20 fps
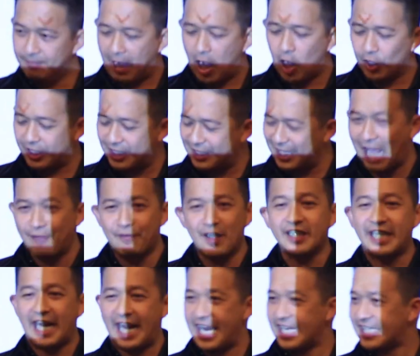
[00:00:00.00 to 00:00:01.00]
But on
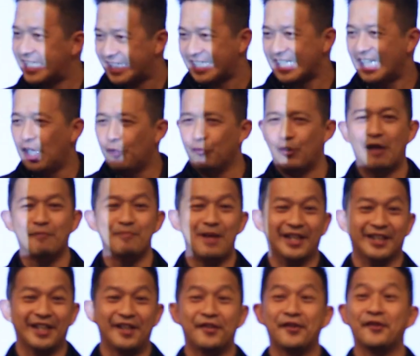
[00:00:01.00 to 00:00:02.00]
clever days, we have
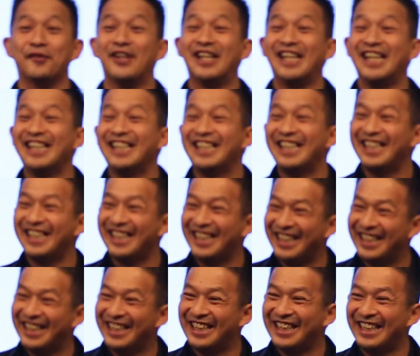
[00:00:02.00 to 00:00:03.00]
method 3.
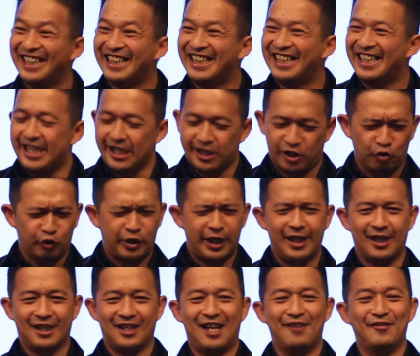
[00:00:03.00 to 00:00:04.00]
Is
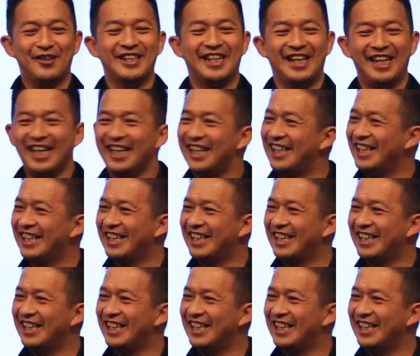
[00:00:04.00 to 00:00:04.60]
today a clever day?